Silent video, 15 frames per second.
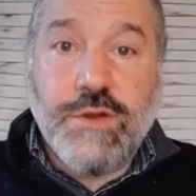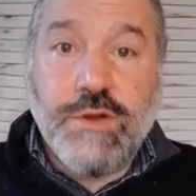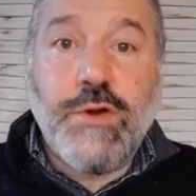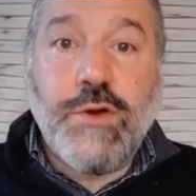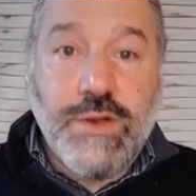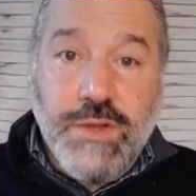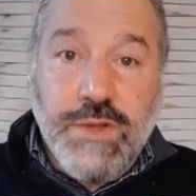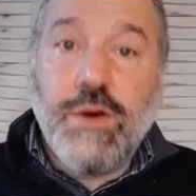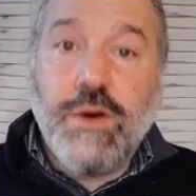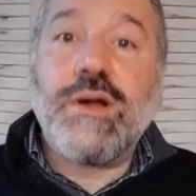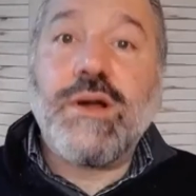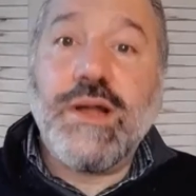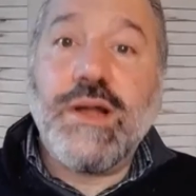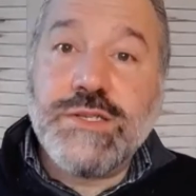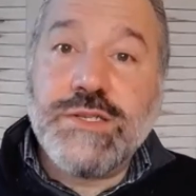going to be
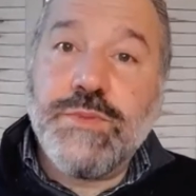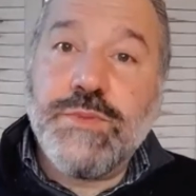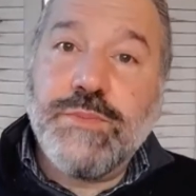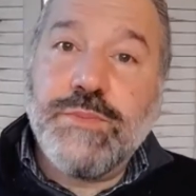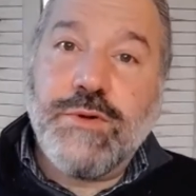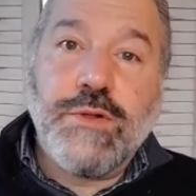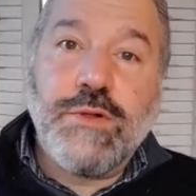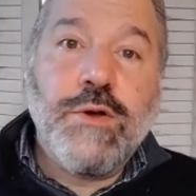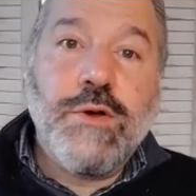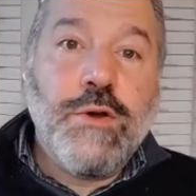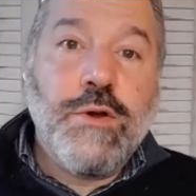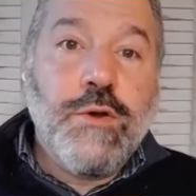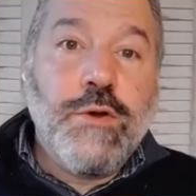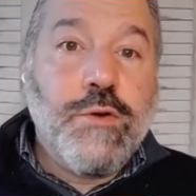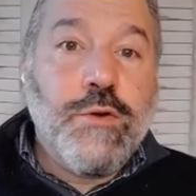all kinds of people
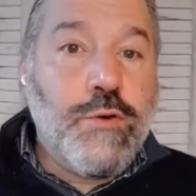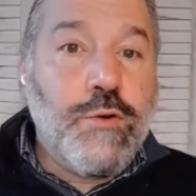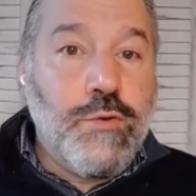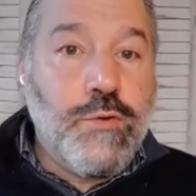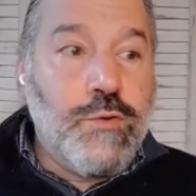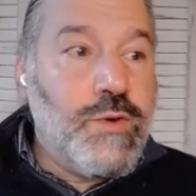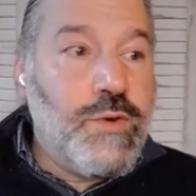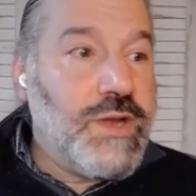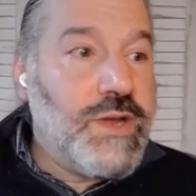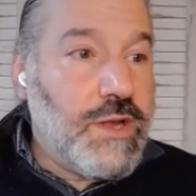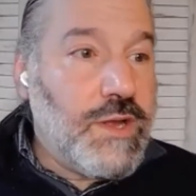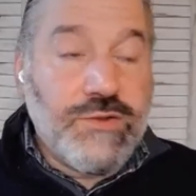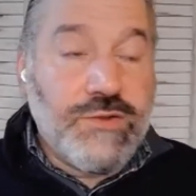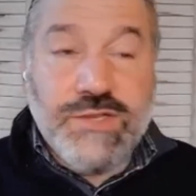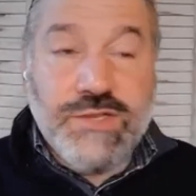who
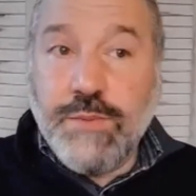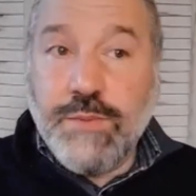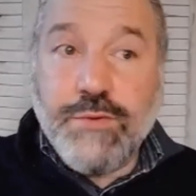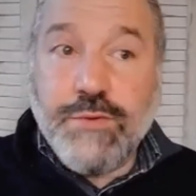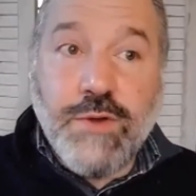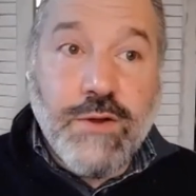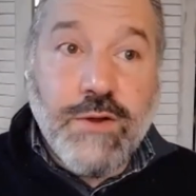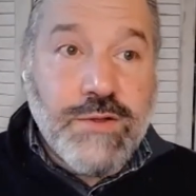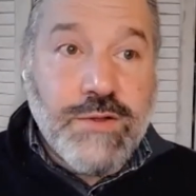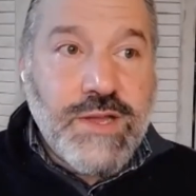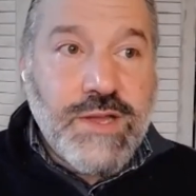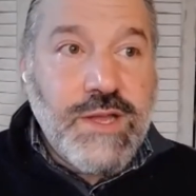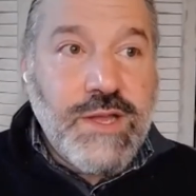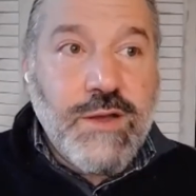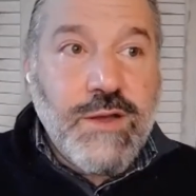either
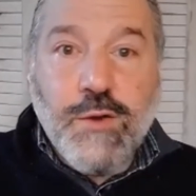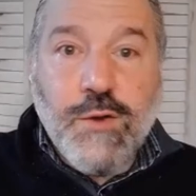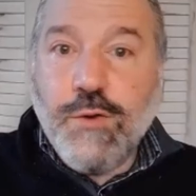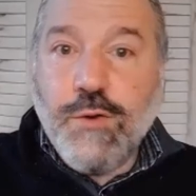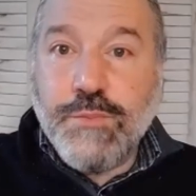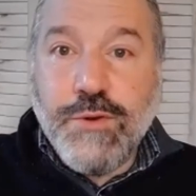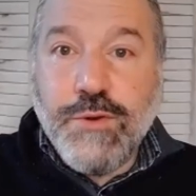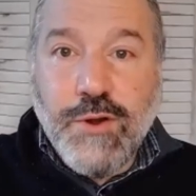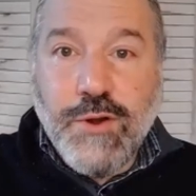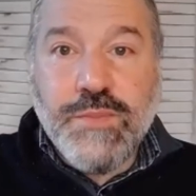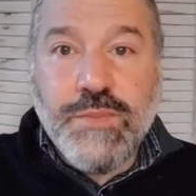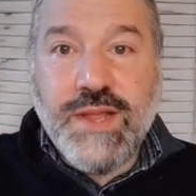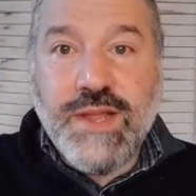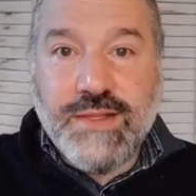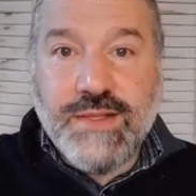temporarily or
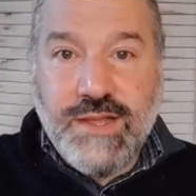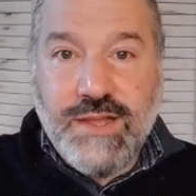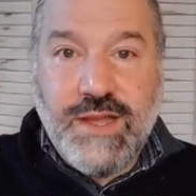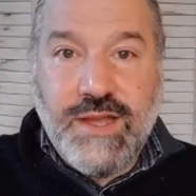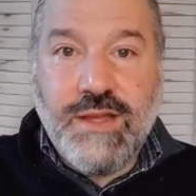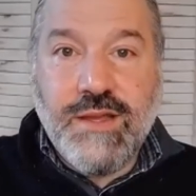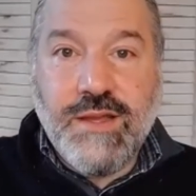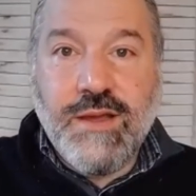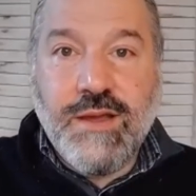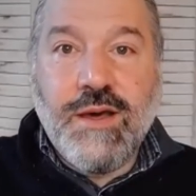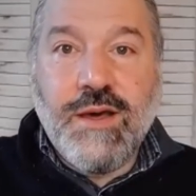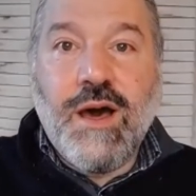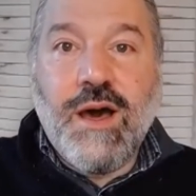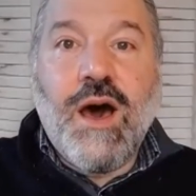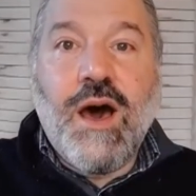permanently
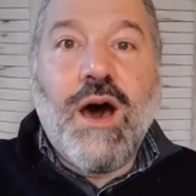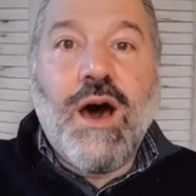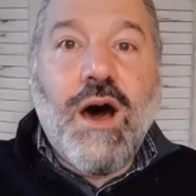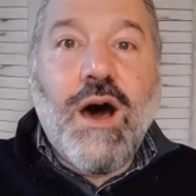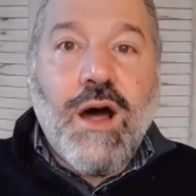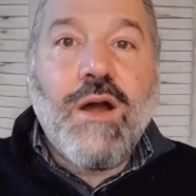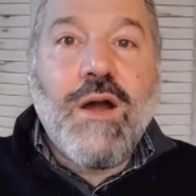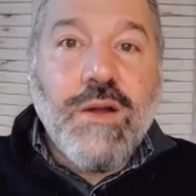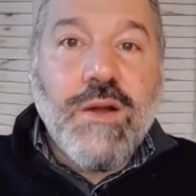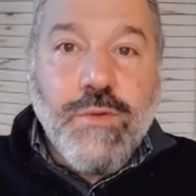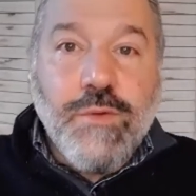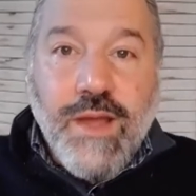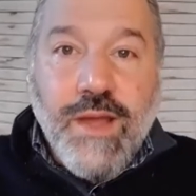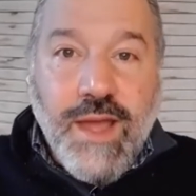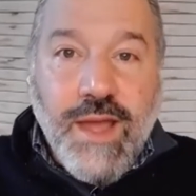
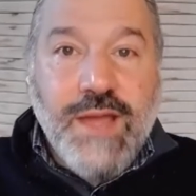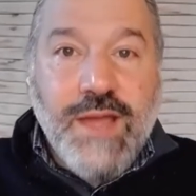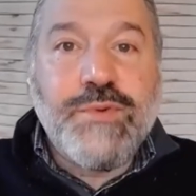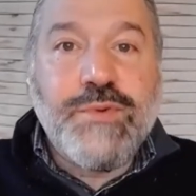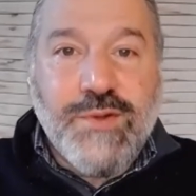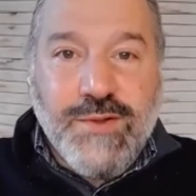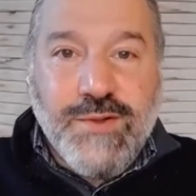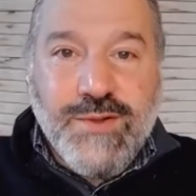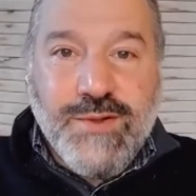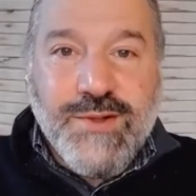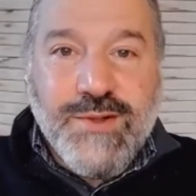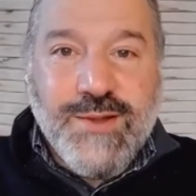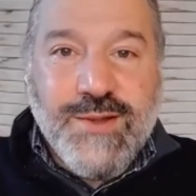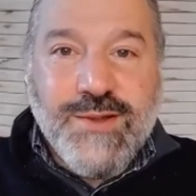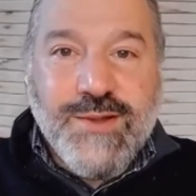are able
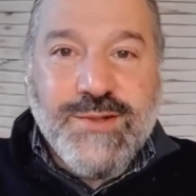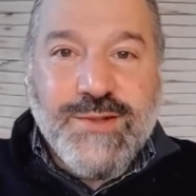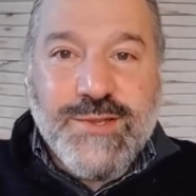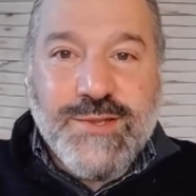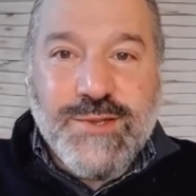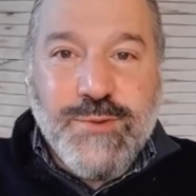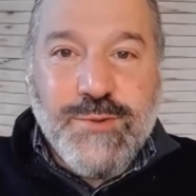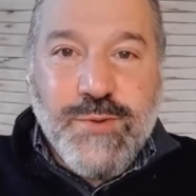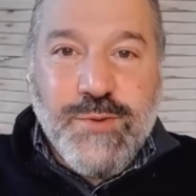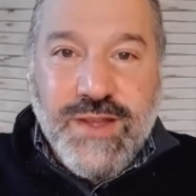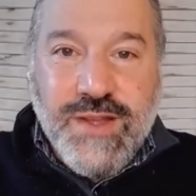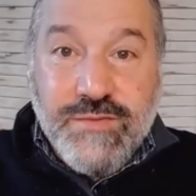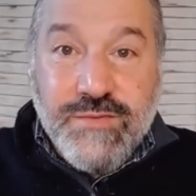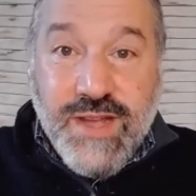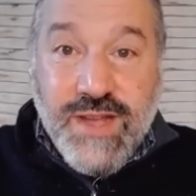to
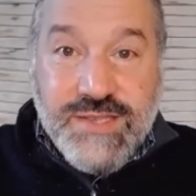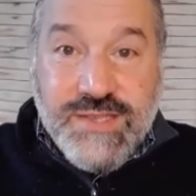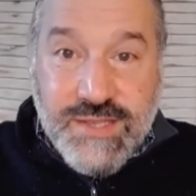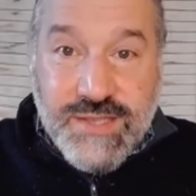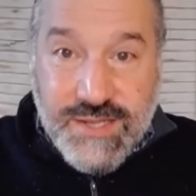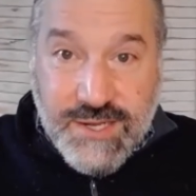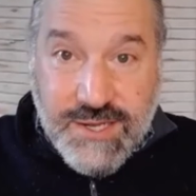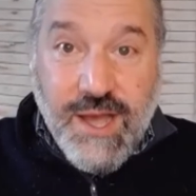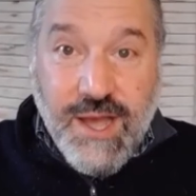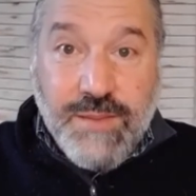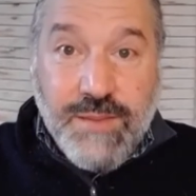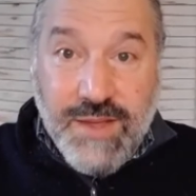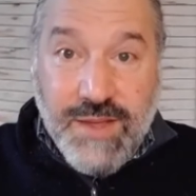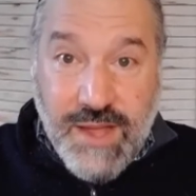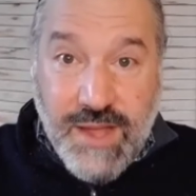invest the
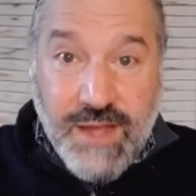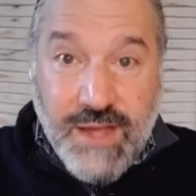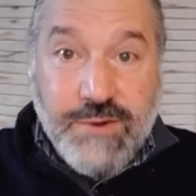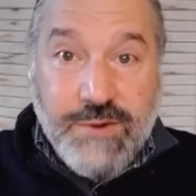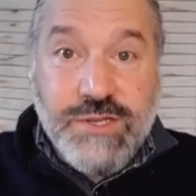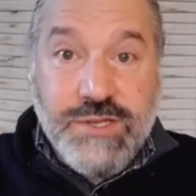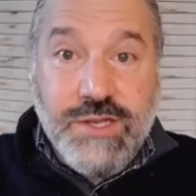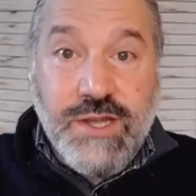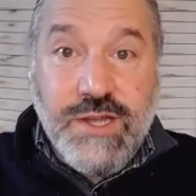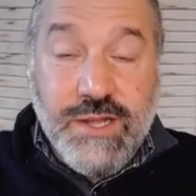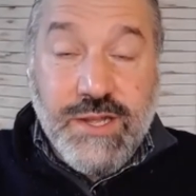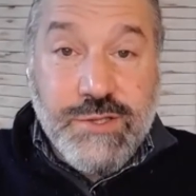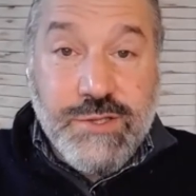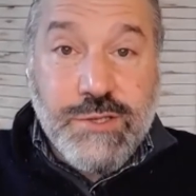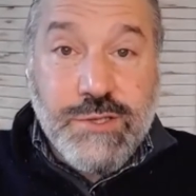time and
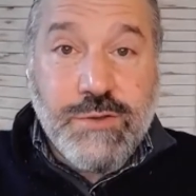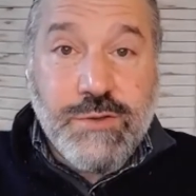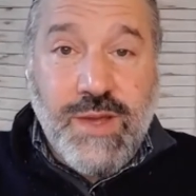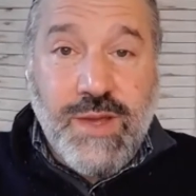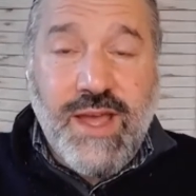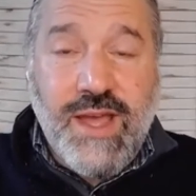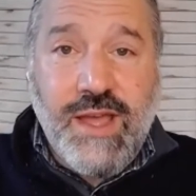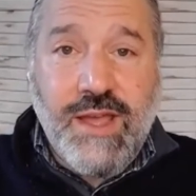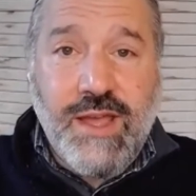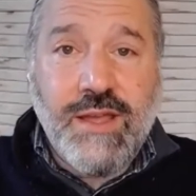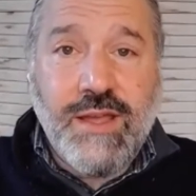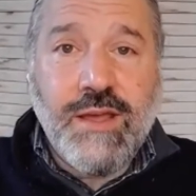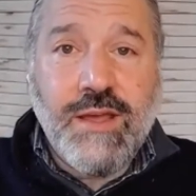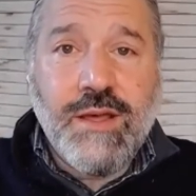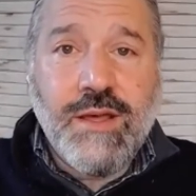energy into an